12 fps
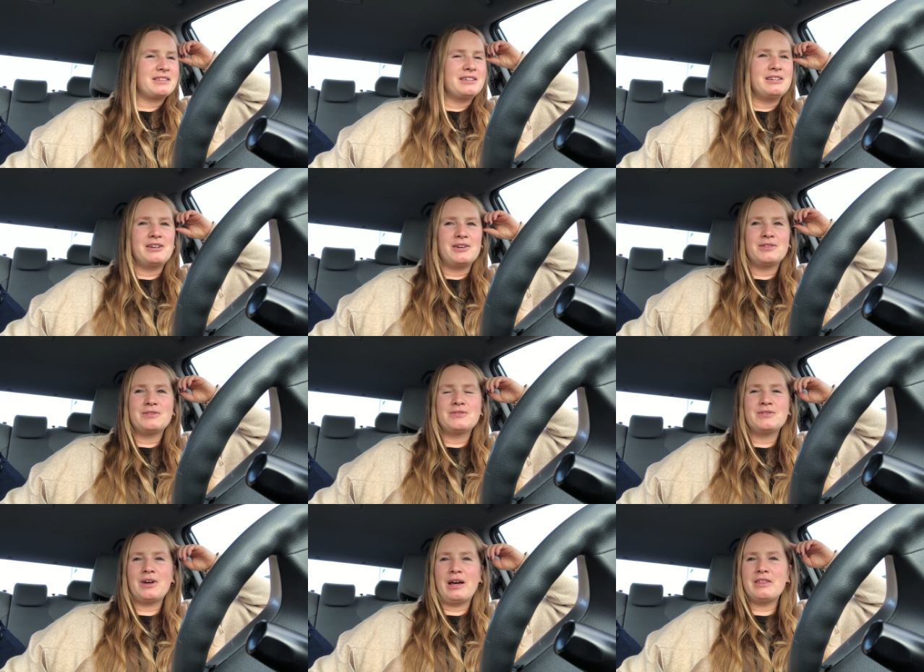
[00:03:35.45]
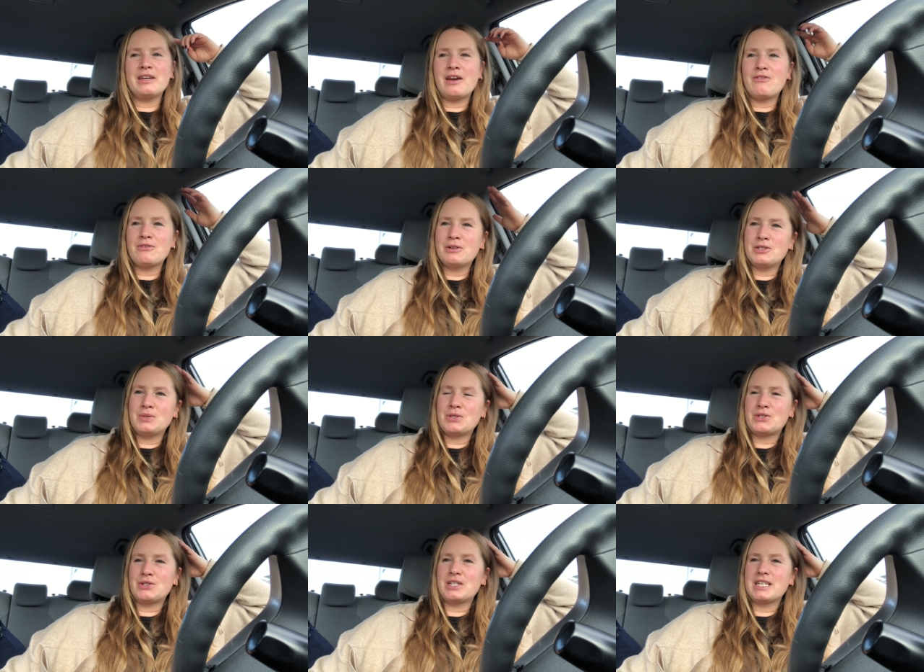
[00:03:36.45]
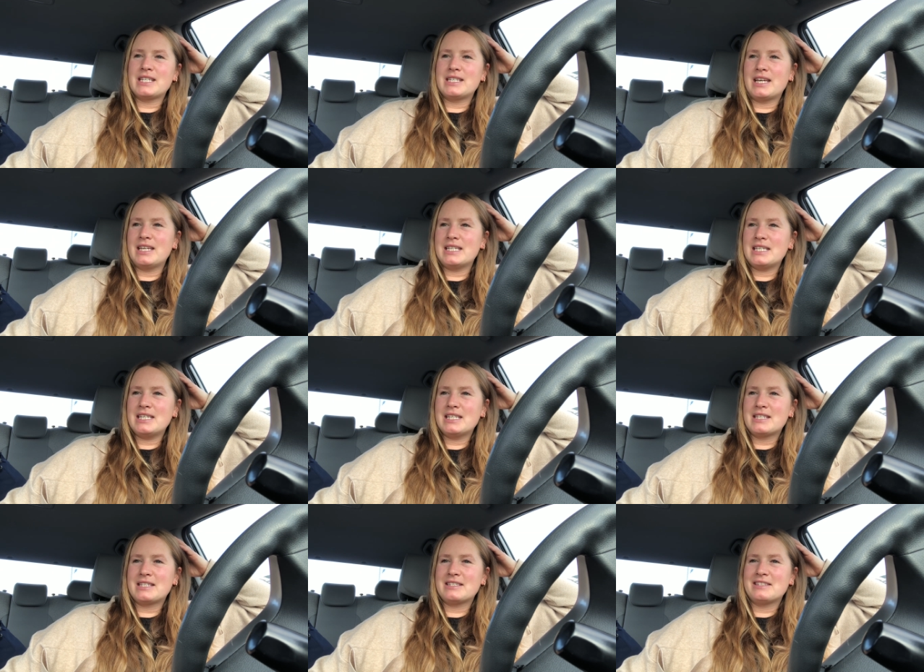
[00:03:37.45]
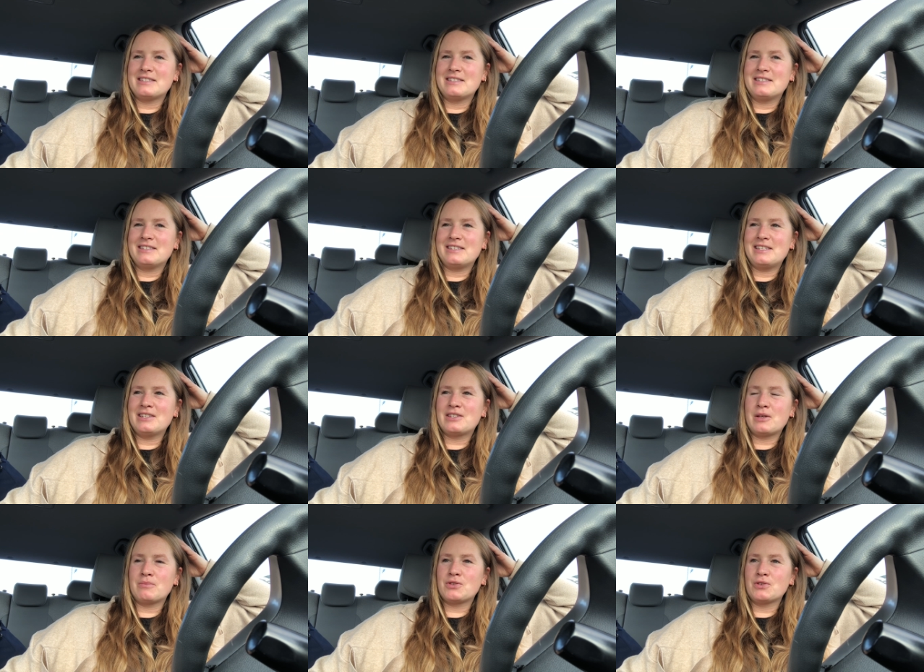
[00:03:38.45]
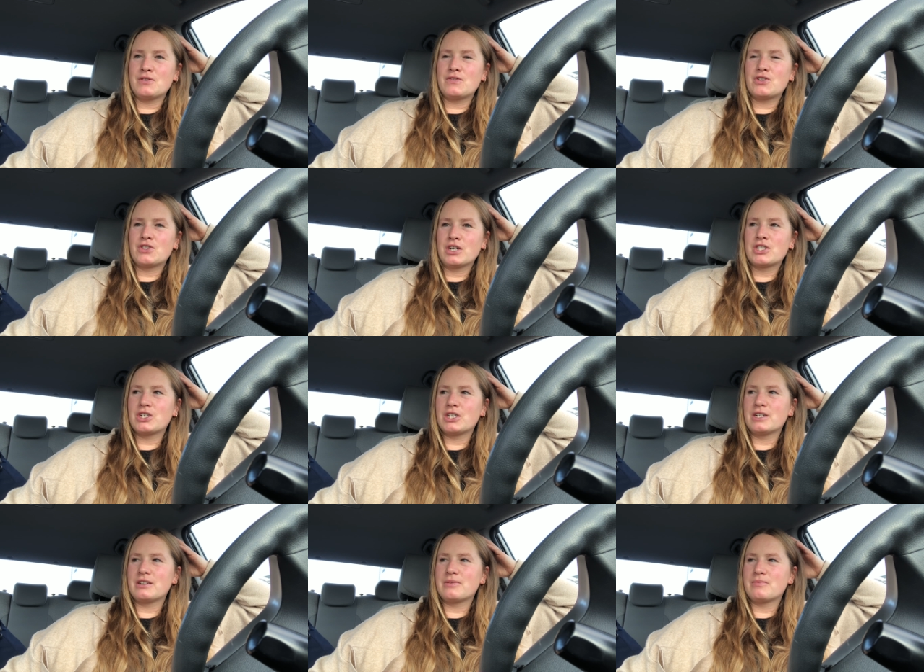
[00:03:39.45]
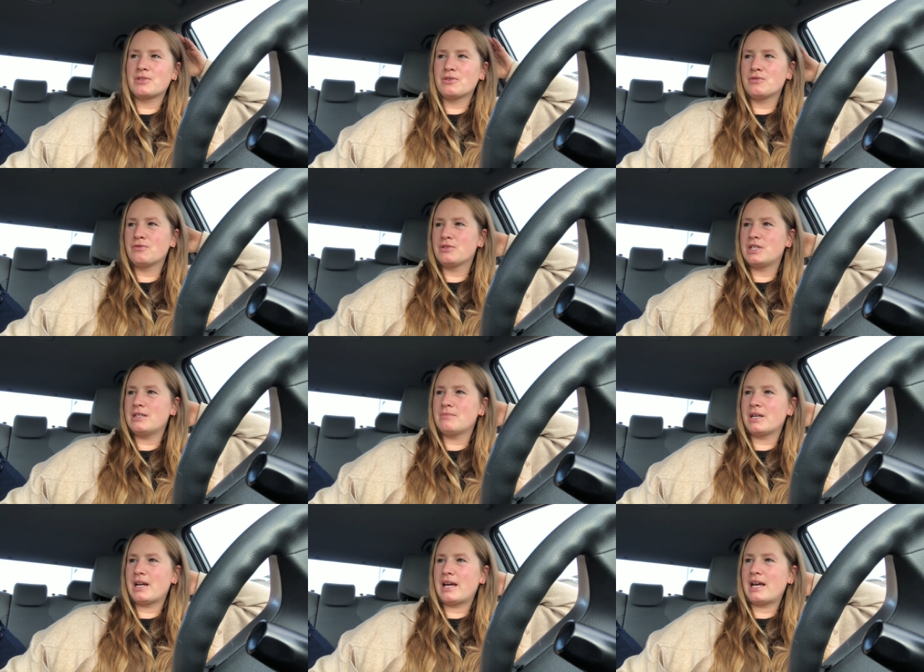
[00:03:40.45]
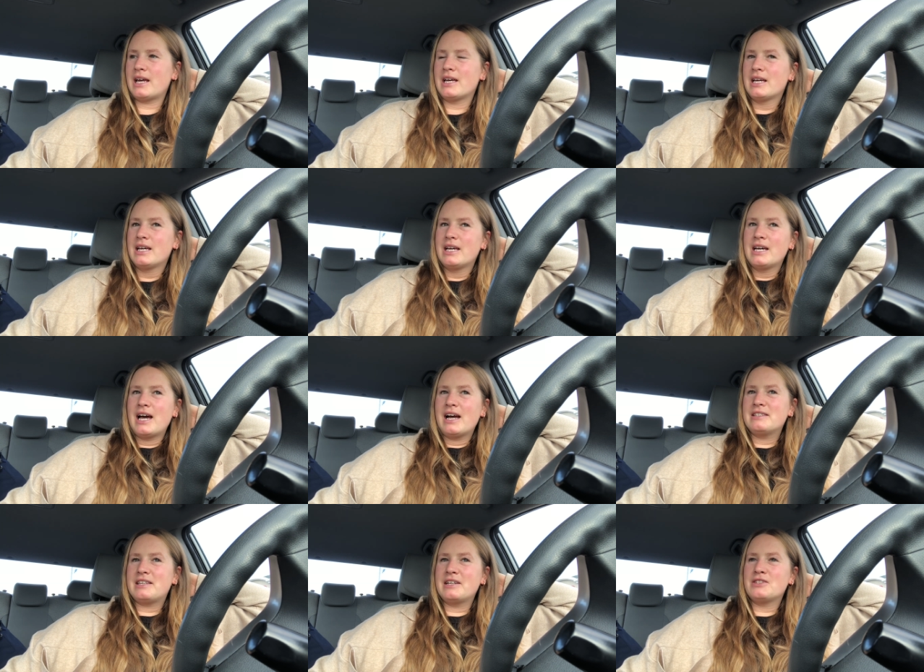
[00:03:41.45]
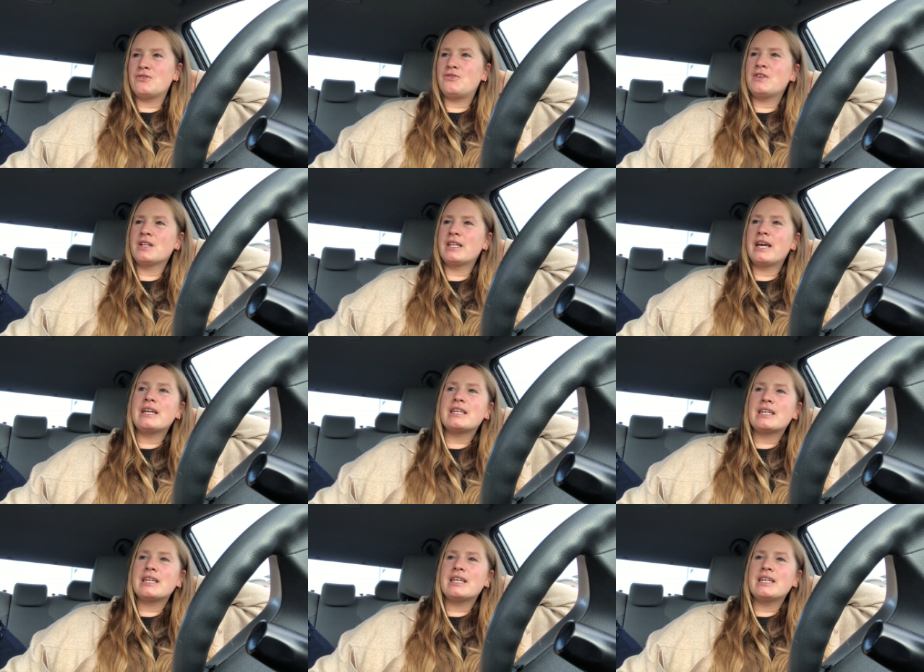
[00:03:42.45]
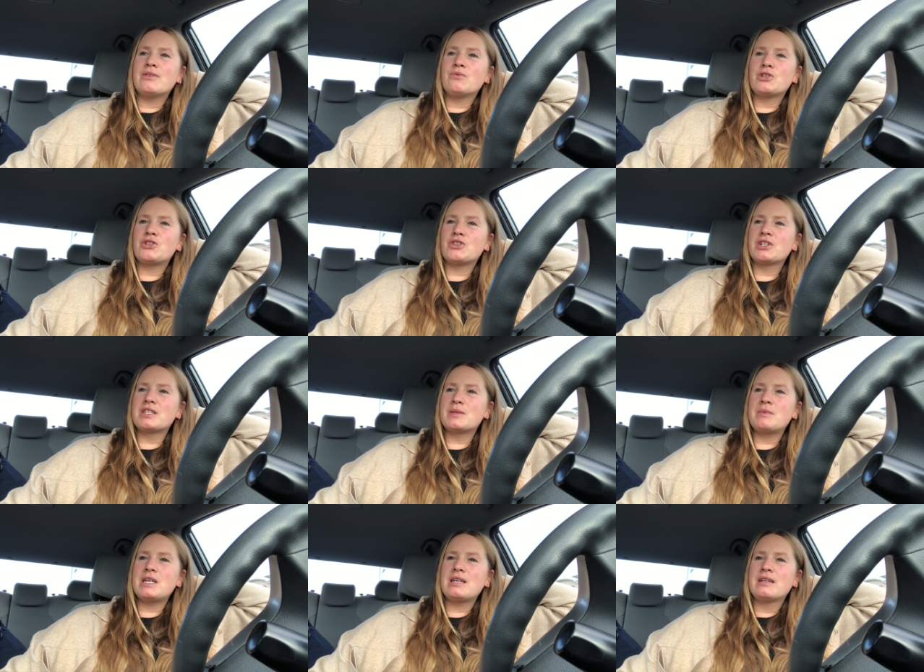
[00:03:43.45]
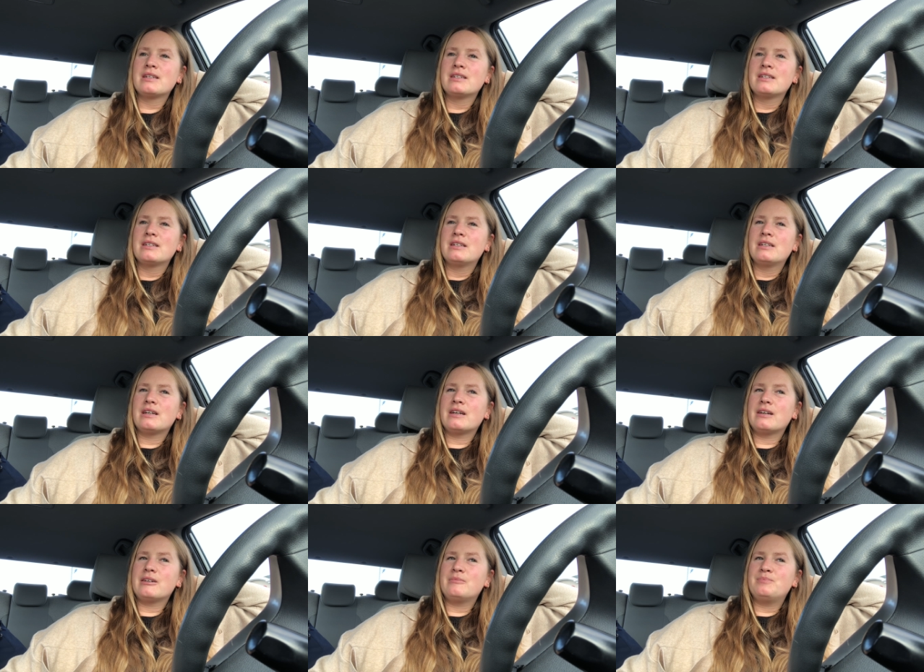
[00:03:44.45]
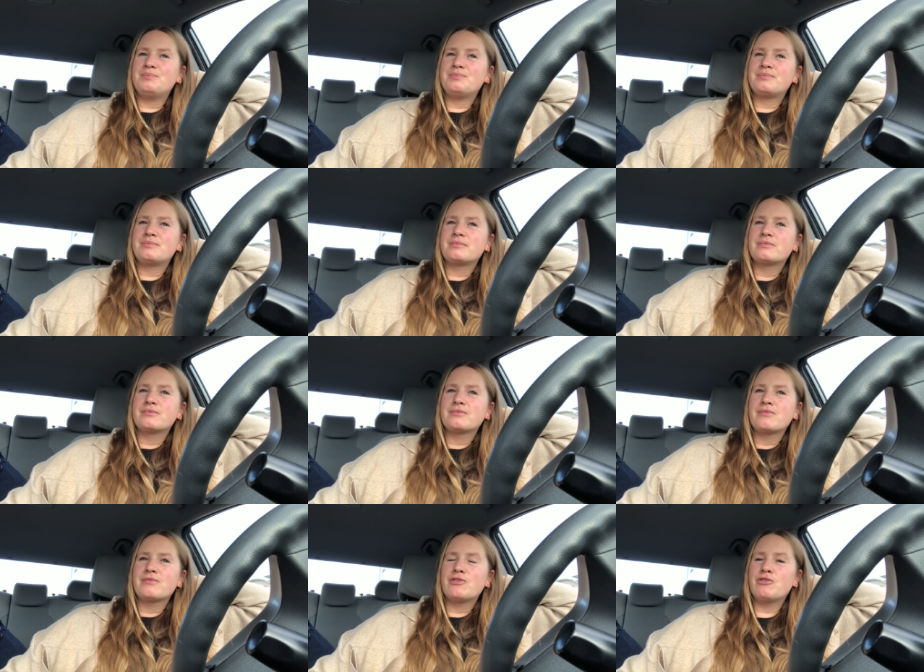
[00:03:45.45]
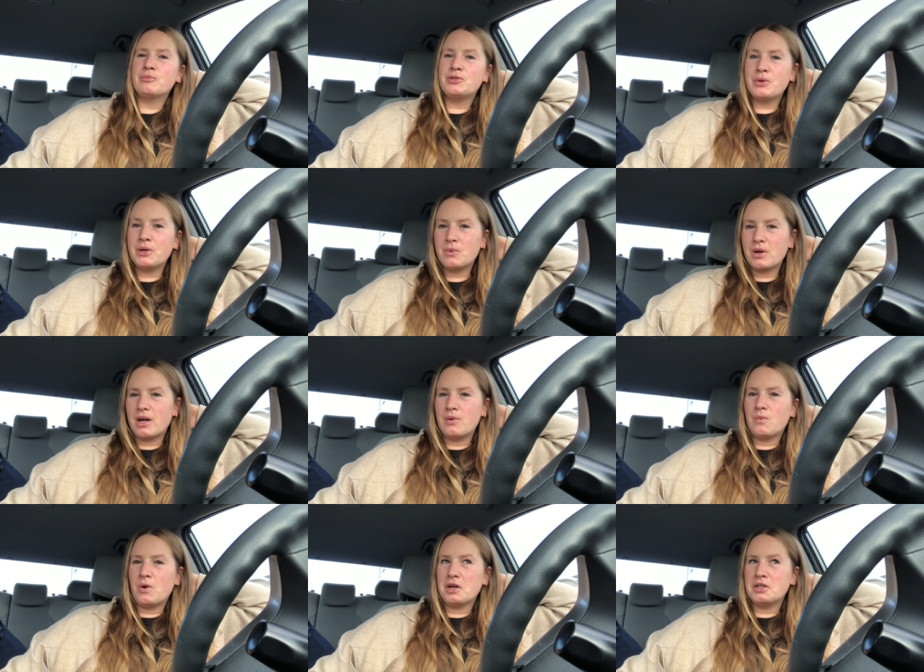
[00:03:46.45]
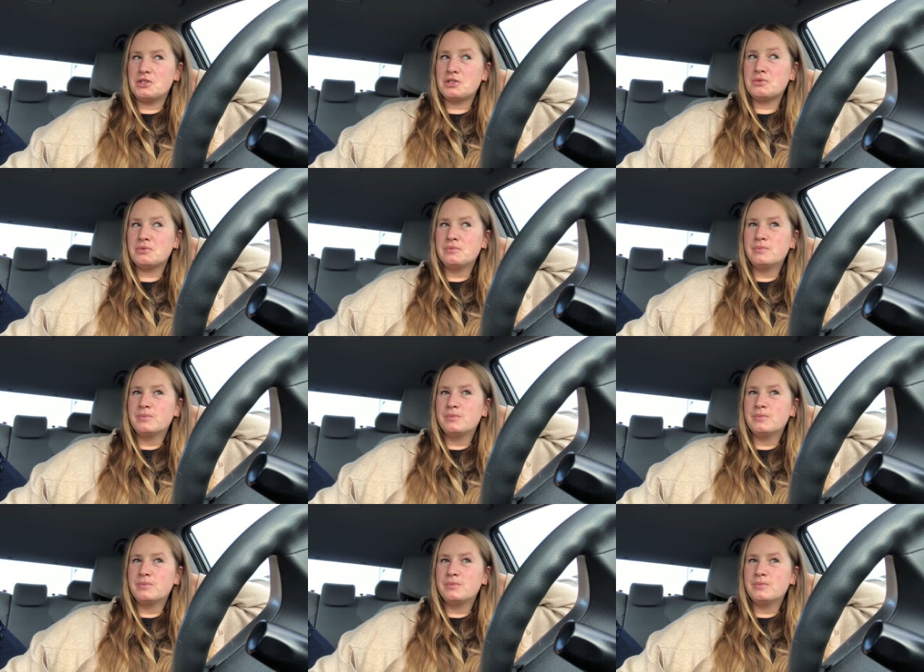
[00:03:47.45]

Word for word: you know, I think everyone to a certain extent needs needs some sort of structure, some sort of routine, but I I tend to feel like it restricts me um from doing what I want to do.